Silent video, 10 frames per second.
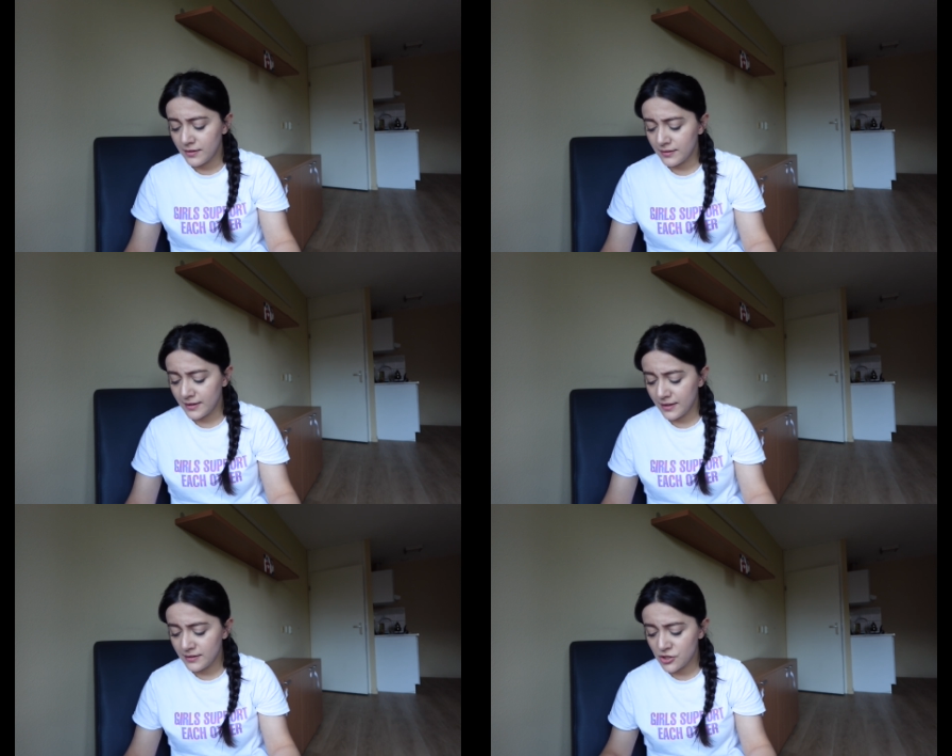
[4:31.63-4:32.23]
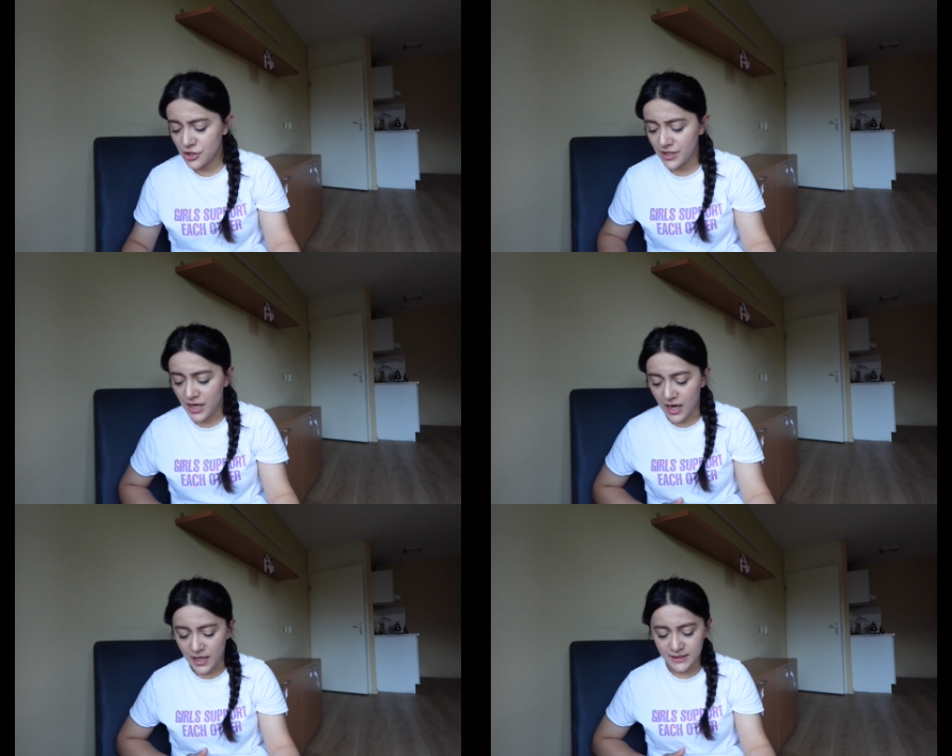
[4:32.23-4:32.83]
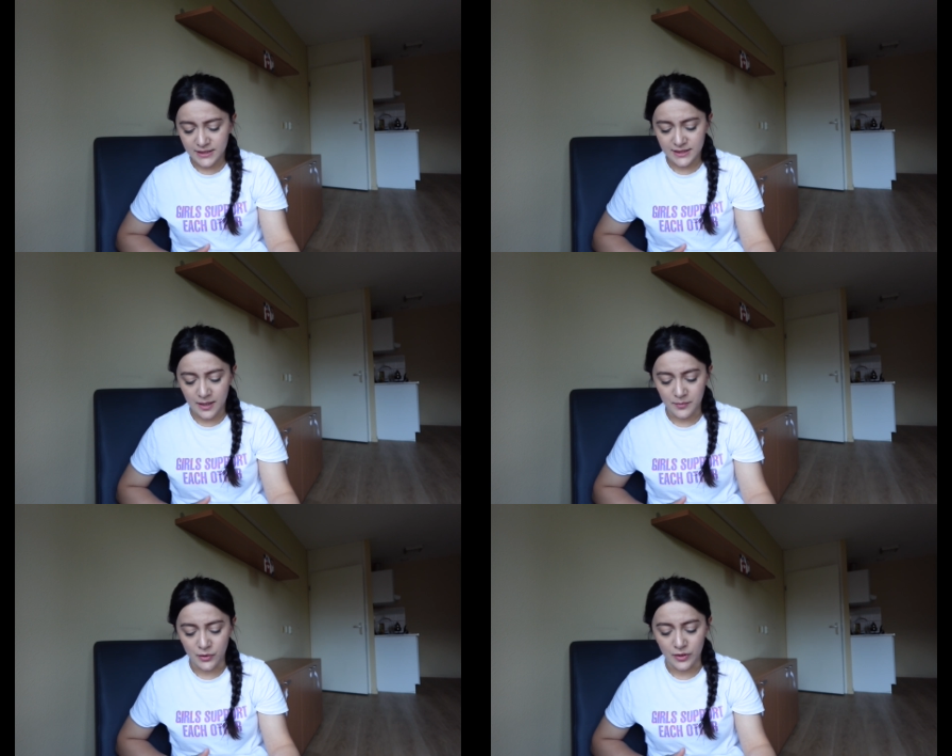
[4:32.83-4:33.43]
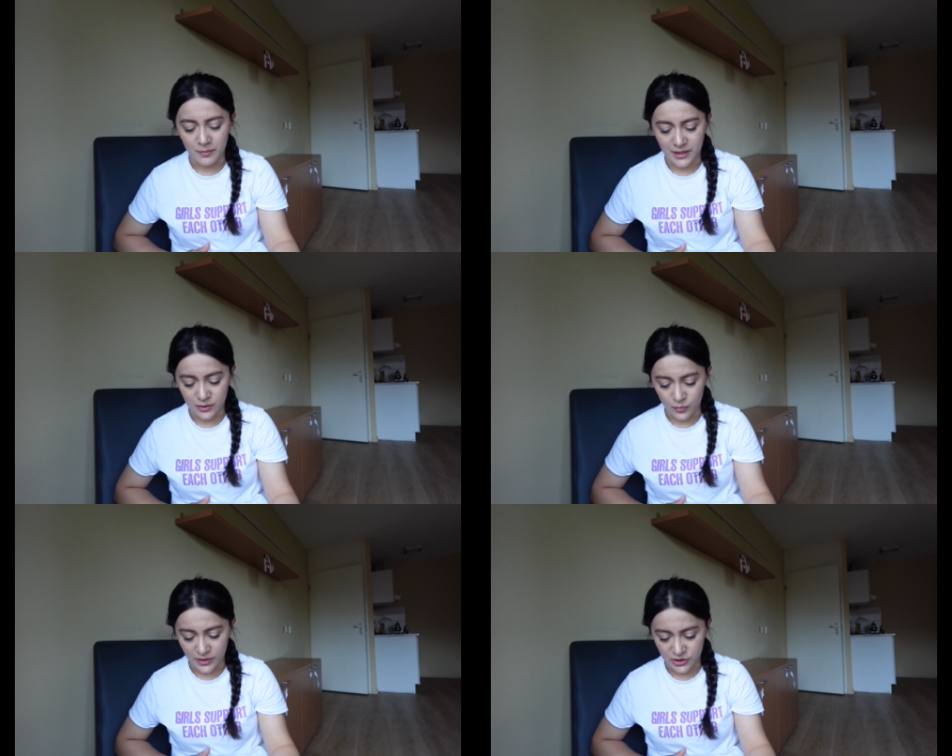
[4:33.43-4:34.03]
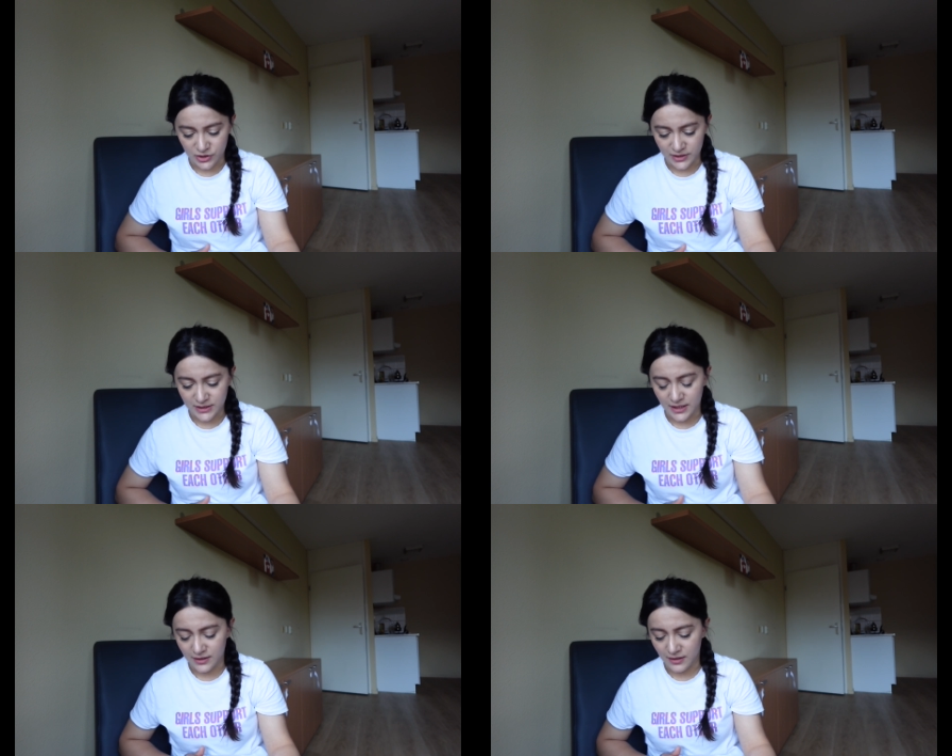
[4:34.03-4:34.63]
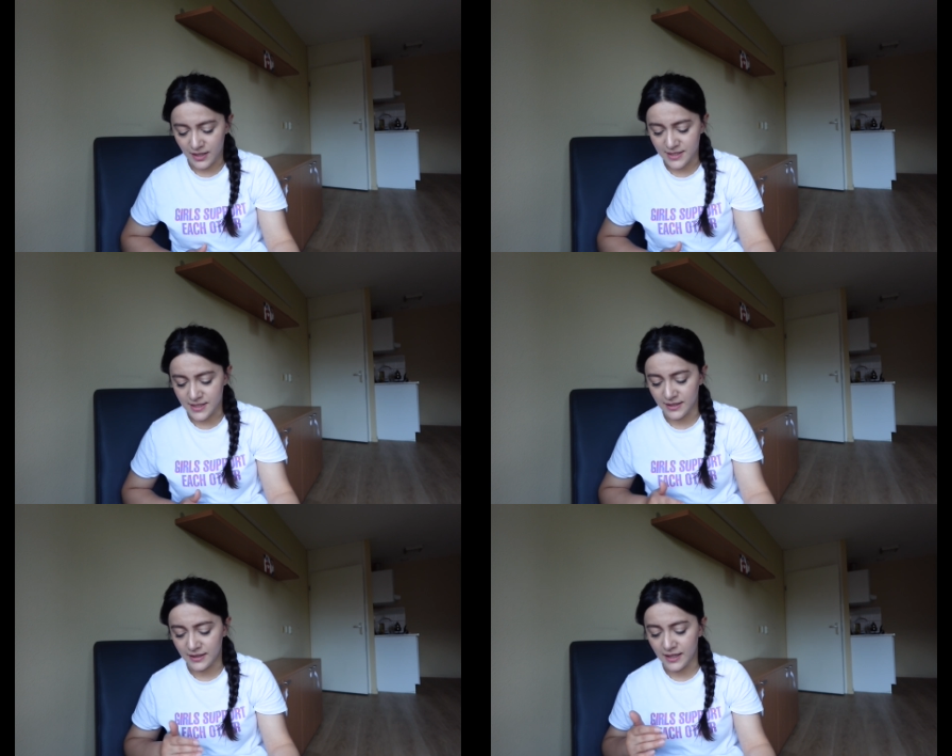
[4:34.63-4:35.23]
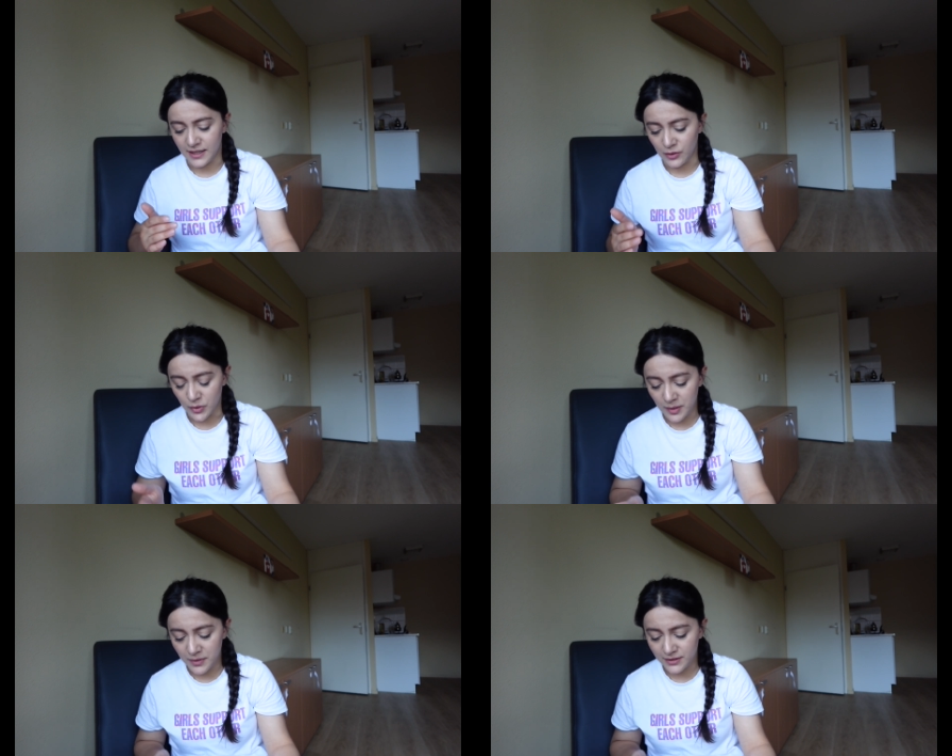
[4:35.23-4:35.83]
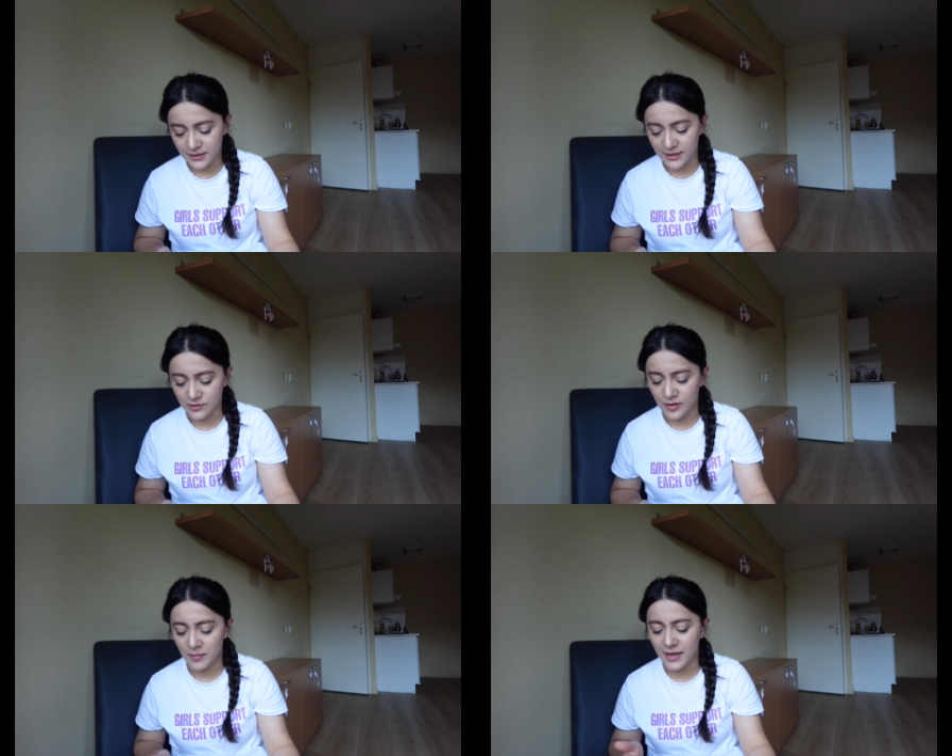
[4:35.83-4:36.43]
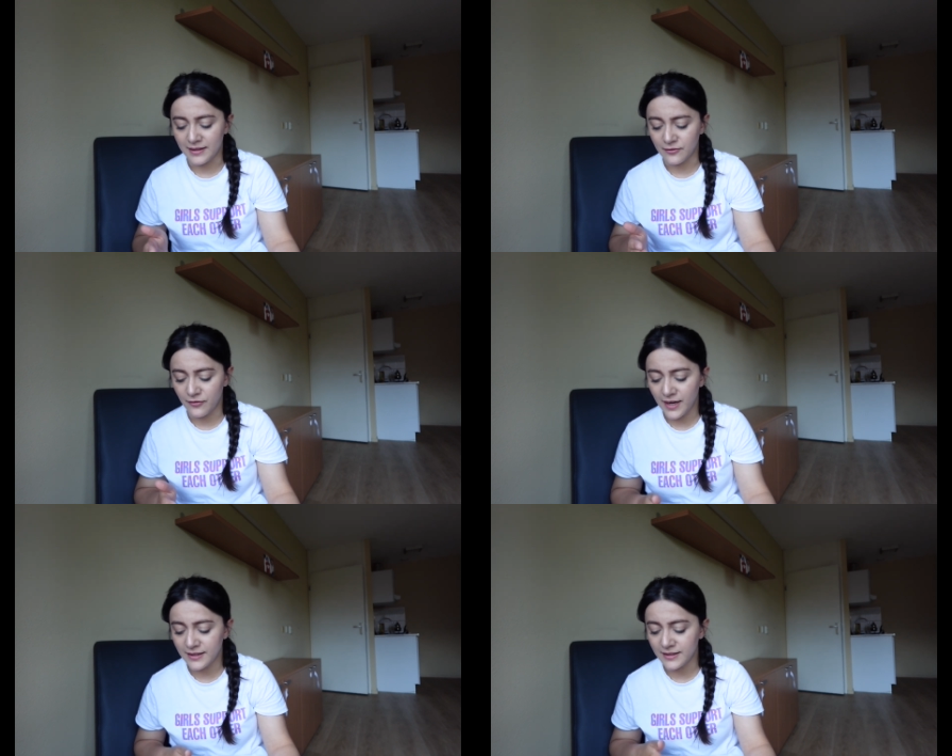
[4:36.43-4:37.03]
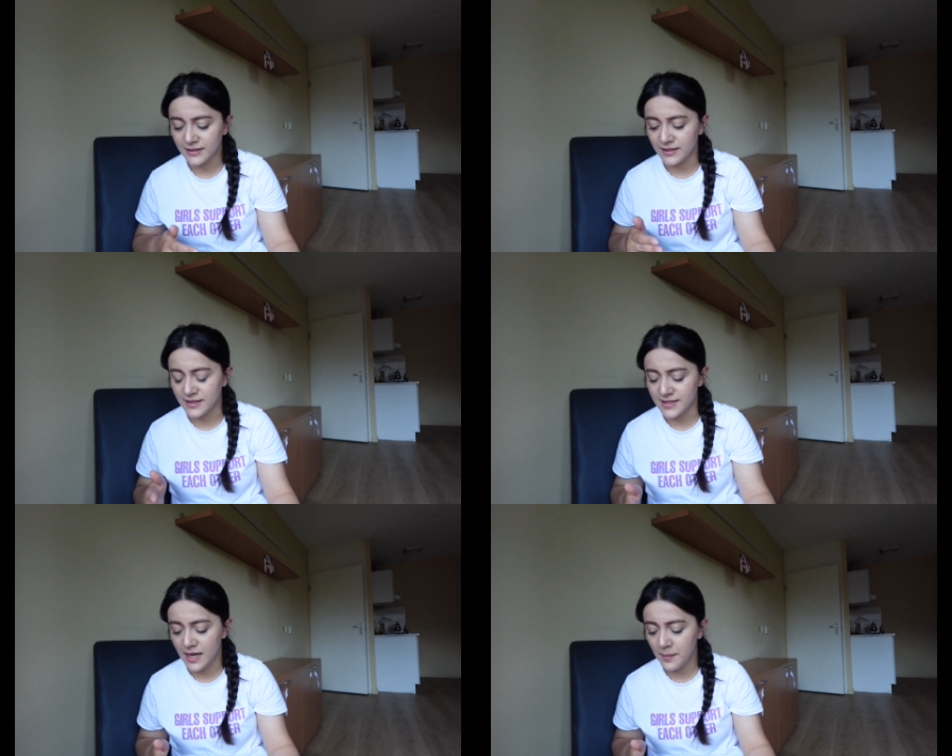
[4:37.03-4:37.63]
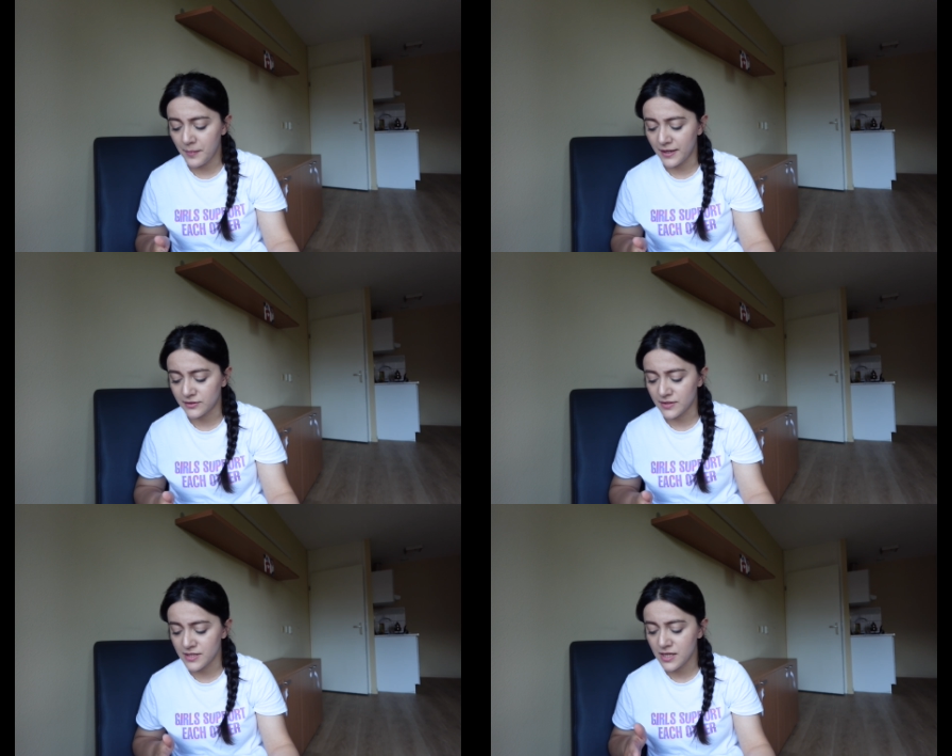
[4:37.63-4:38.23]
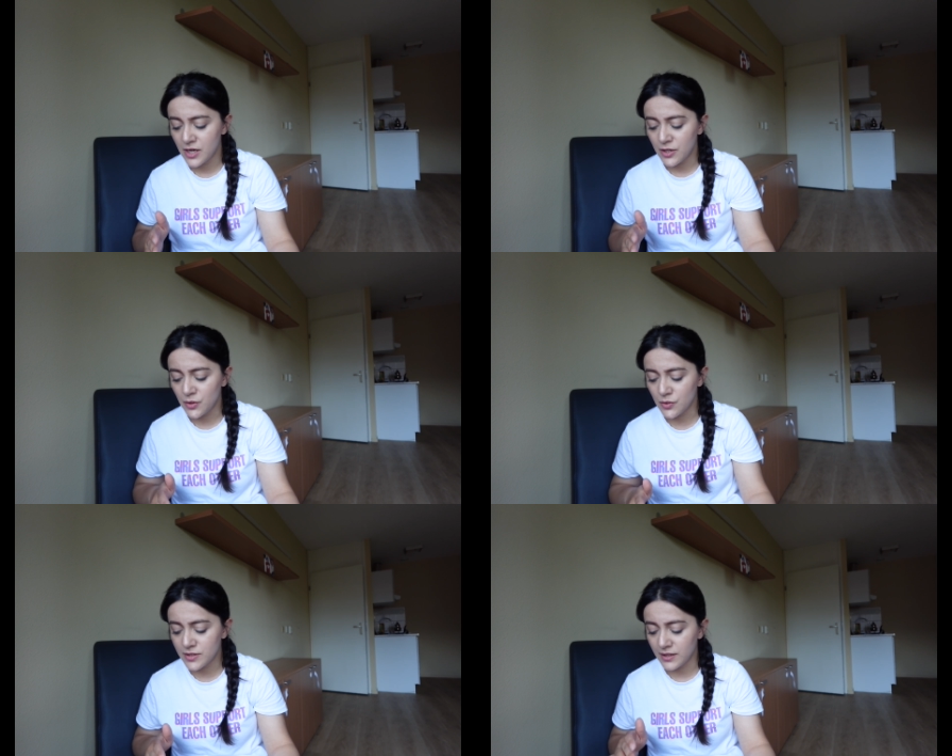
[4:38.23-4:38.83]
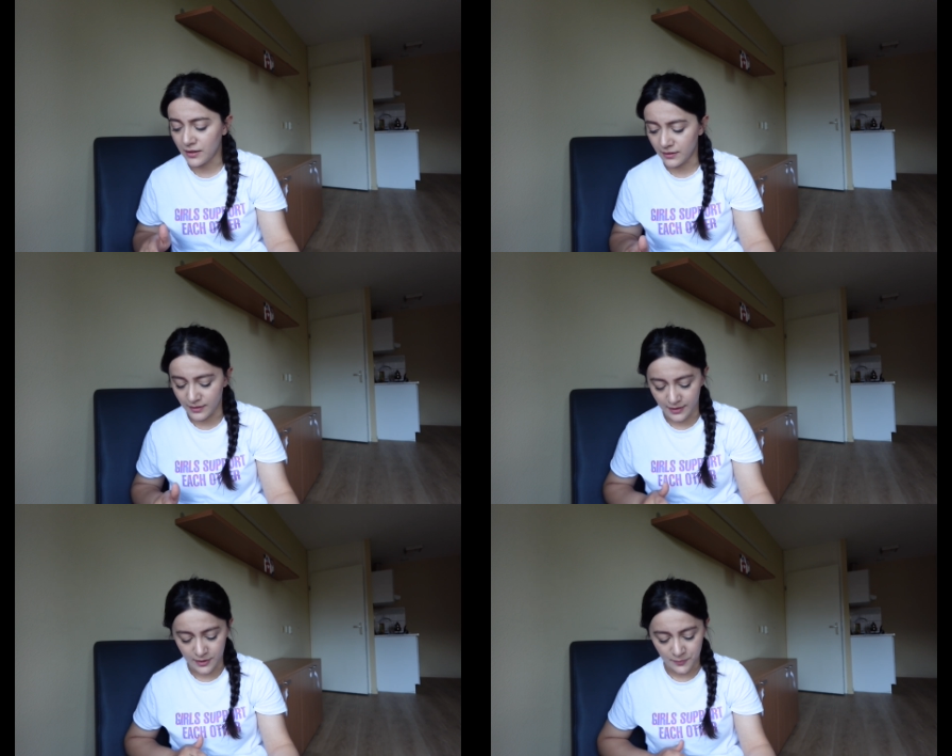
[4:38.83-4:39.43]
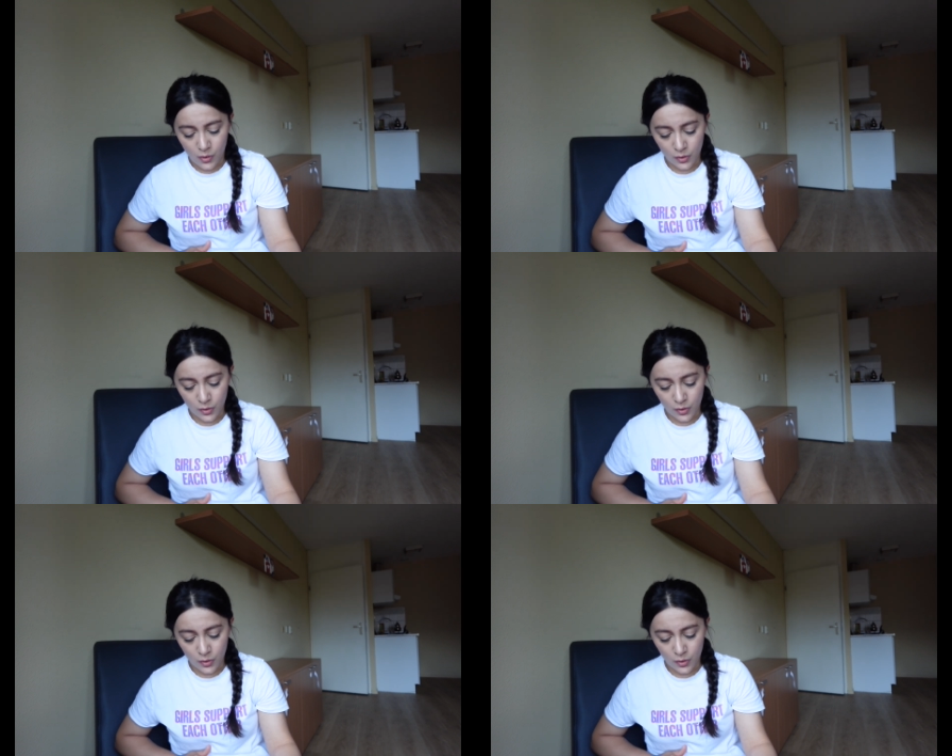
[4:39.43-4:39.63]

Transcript: Then she asked some UML questions, analyzing a UML diagram and finding the design patterns used in there.